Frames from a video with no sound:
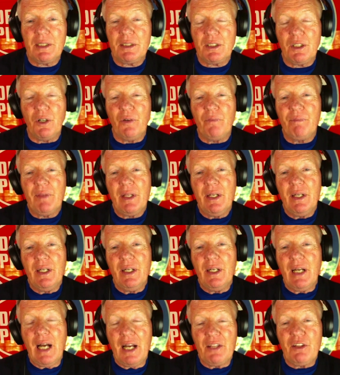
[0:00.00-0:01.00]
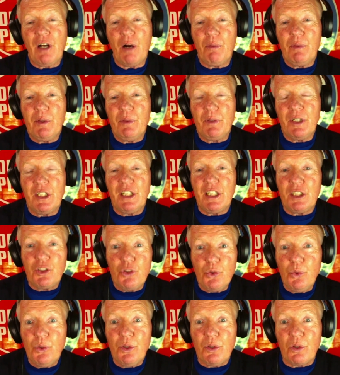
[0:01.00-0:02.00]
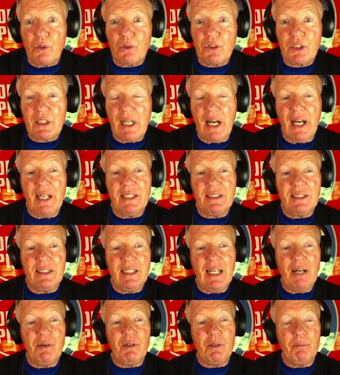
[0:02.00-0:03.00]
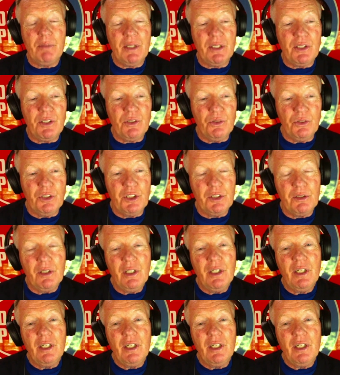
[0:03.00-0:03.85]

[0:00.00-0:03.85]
So I thought we could get 2 of those guys, and that would have been huge.